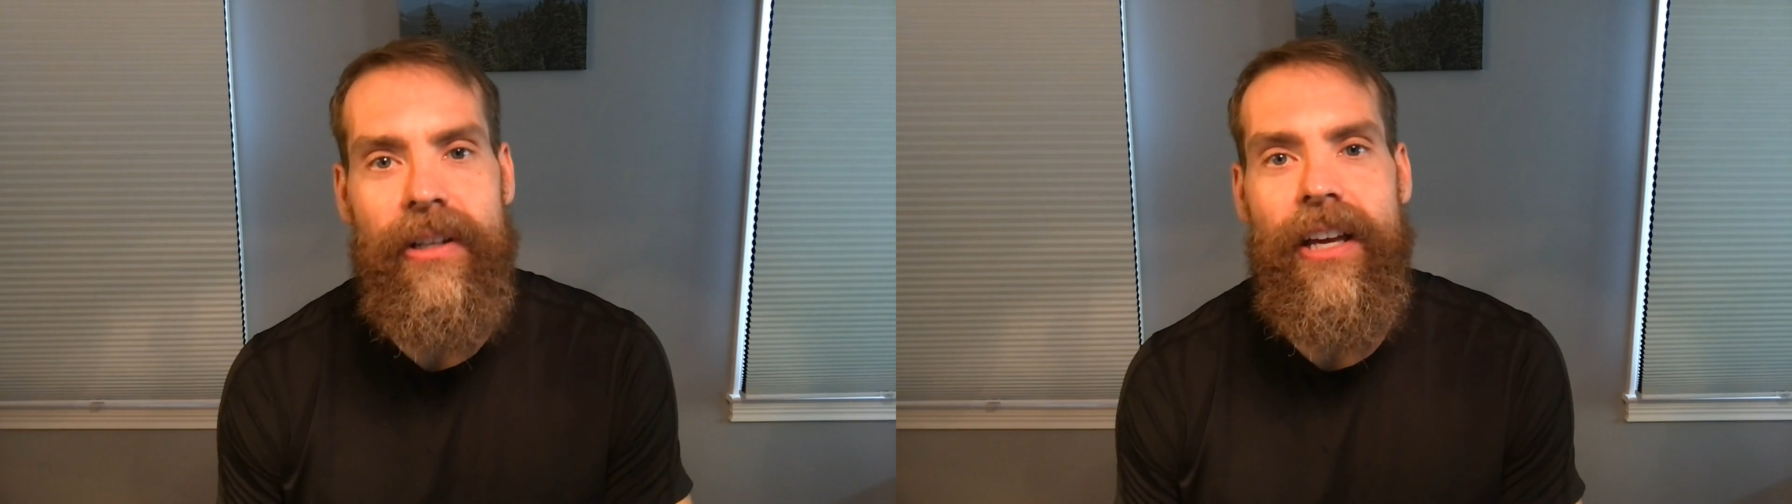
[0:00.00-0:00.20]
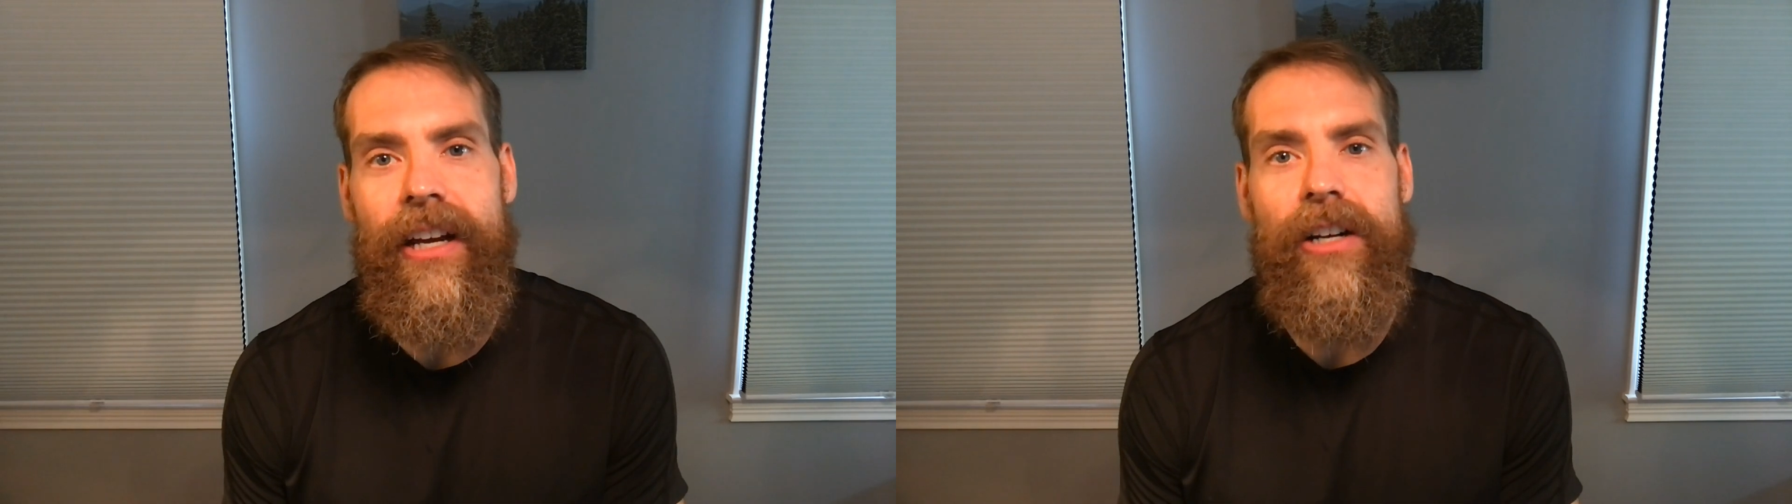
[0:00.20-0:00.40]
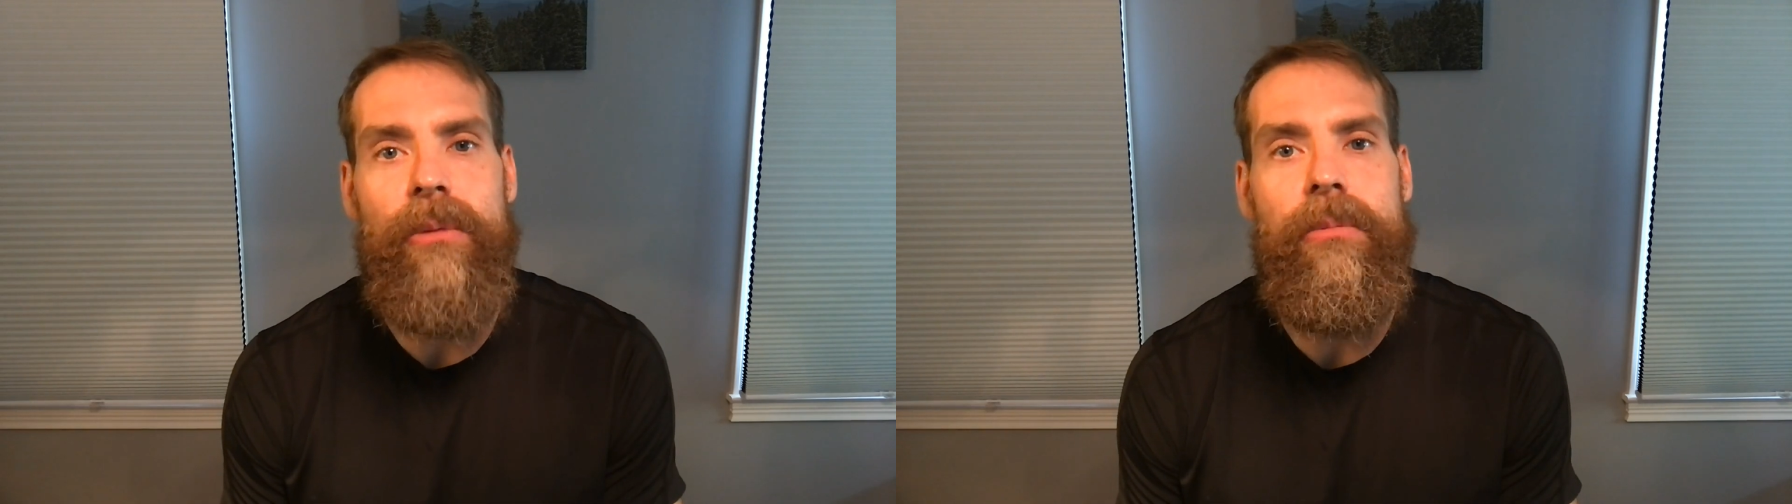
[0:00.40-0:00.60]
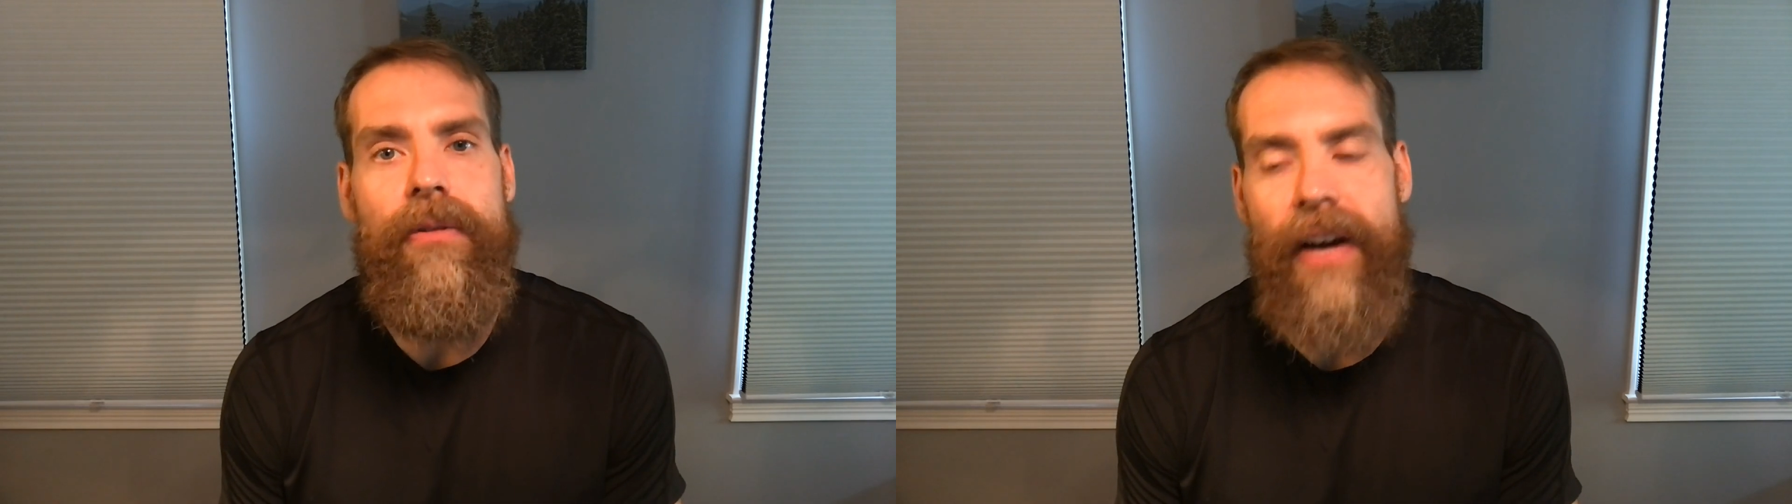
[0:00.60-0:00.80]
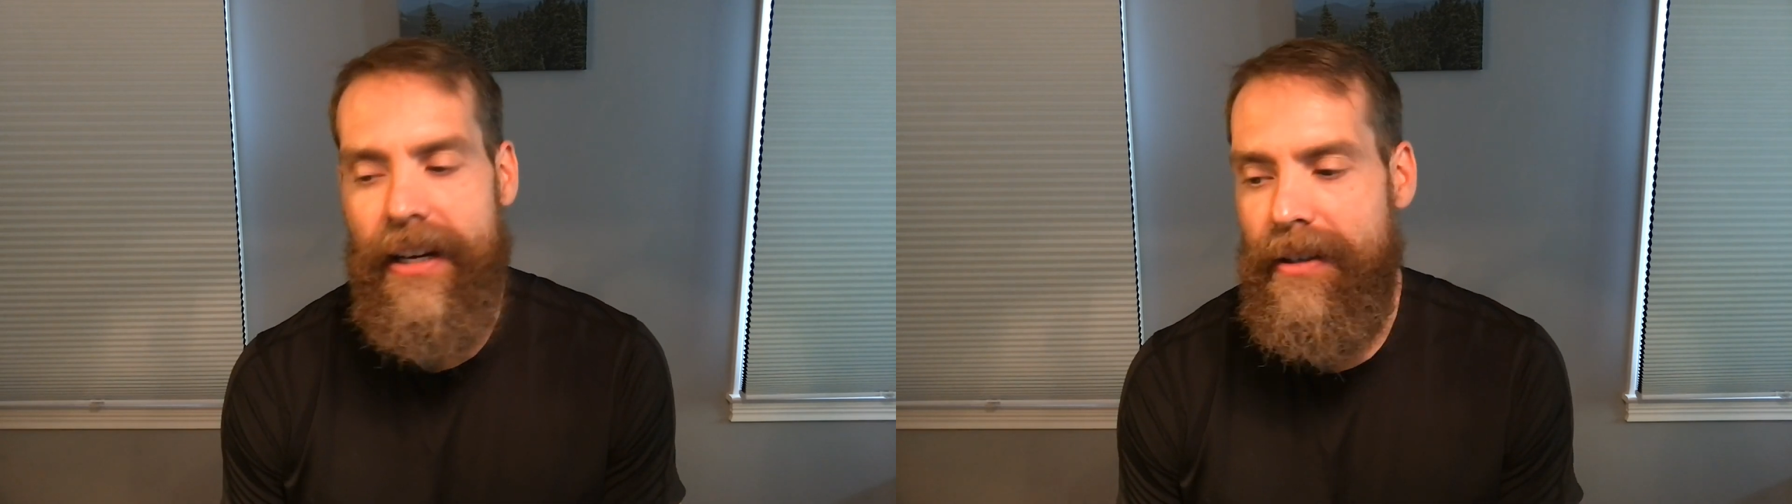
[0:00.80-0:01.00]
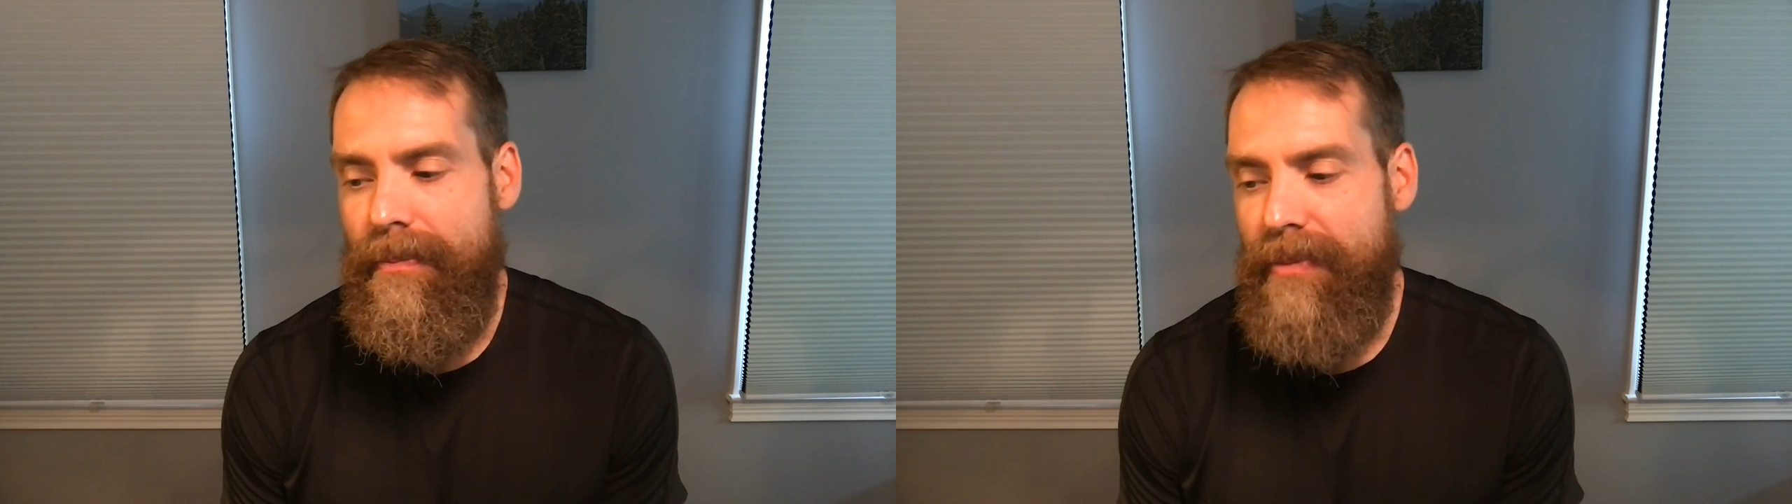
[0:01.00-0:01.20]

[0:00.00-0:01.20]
care provider.